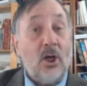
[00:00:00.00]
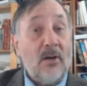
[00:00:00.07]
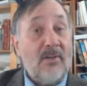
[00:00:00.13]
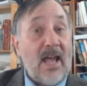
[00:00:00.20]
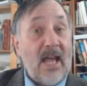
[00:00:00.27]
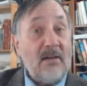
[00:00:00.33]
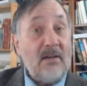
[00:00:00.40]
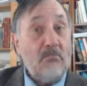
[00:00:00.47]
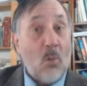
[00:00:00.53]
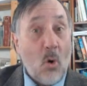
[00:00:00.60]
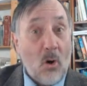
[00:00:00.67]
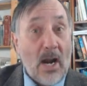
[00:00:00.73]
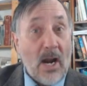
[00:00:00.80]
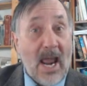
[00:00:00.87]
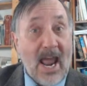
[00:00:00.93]
could have had
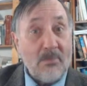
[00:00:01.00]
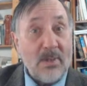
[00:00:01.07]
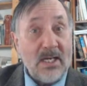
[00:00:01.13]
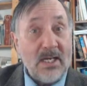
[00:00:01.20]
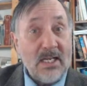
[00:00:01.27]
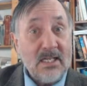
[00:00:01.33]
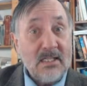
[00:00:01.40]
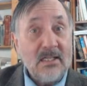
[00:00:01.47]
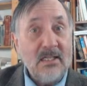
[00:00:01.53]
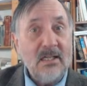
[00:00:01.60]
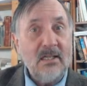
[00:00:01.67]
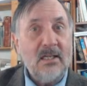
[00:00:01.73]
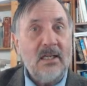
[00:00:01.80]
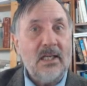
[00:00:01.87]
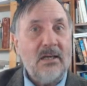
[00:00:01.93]
more happiness
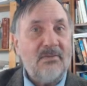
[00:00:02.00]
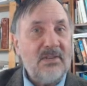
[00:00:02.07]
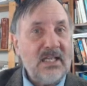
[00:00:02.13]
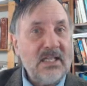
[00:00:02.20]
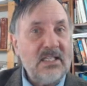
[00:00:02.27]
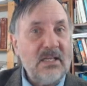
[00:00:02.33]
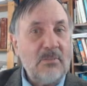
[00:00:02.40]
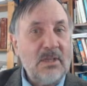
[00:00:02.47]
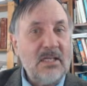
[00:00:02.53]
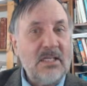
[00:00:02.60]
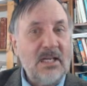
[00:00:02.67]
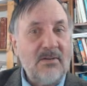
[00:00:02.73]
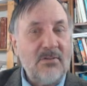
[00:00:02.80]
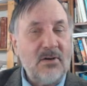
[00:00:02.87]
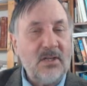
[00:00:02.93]
if things had
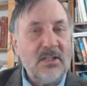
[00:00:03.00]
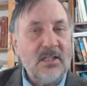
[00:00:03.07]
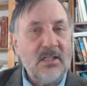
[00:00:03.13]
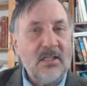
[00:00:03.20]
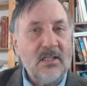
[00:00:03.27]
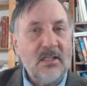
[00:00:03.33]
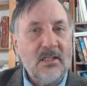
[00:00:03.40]
been different,